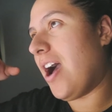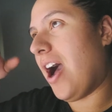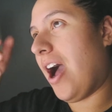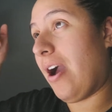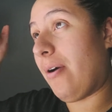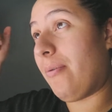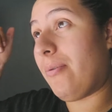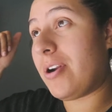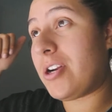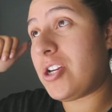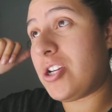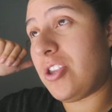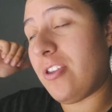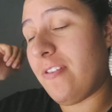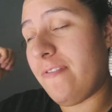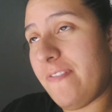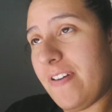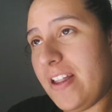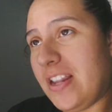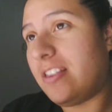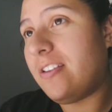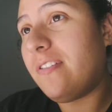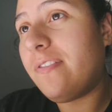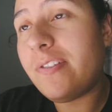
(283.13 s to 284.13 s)
I watched The
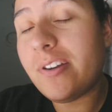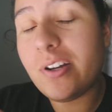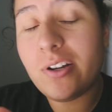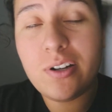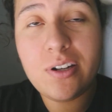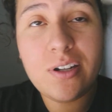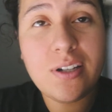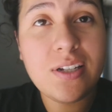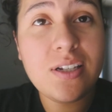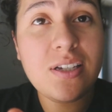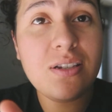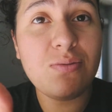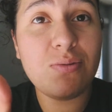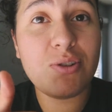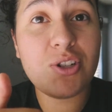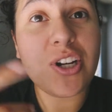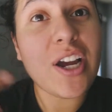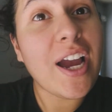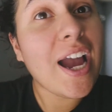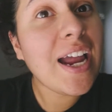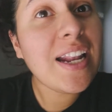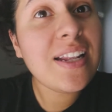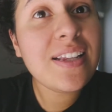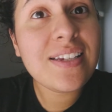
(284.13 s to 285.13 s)
Fate of the Furious, which
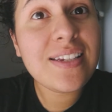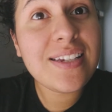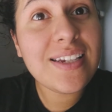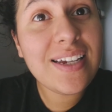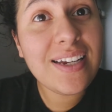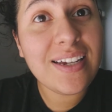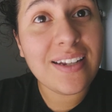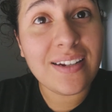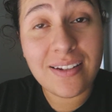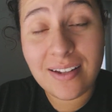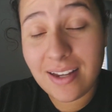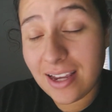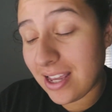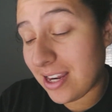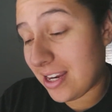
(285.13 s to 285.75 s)
I hadn't seen